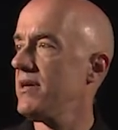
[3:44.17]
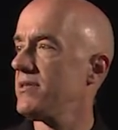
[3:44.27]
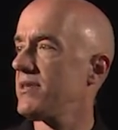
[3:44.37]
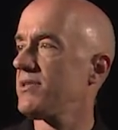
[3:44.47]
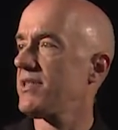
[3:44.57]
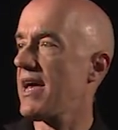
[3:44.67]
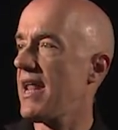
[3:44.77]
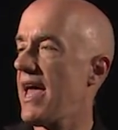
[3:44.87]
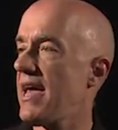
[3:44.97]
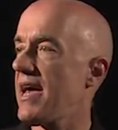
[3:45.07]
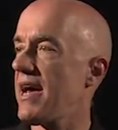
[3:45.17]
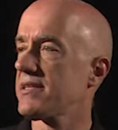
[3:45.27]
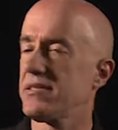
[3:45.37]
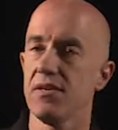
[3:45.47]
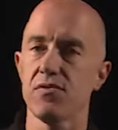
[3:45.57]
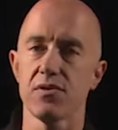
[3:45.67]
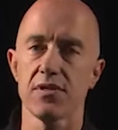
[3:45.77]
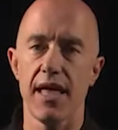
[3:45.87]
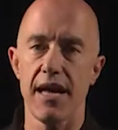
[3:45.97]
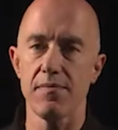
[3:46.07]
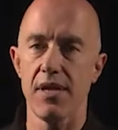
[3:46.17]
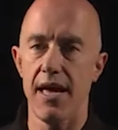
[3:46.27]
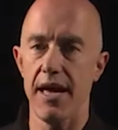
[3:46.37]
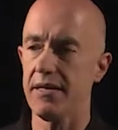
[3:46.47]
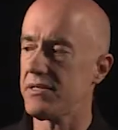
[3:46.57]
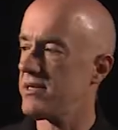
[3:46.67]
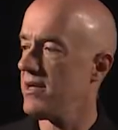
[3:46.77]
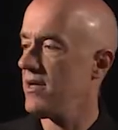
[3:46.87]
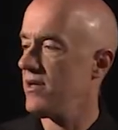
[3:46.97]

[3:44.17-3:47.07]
such that AX equals lambda X,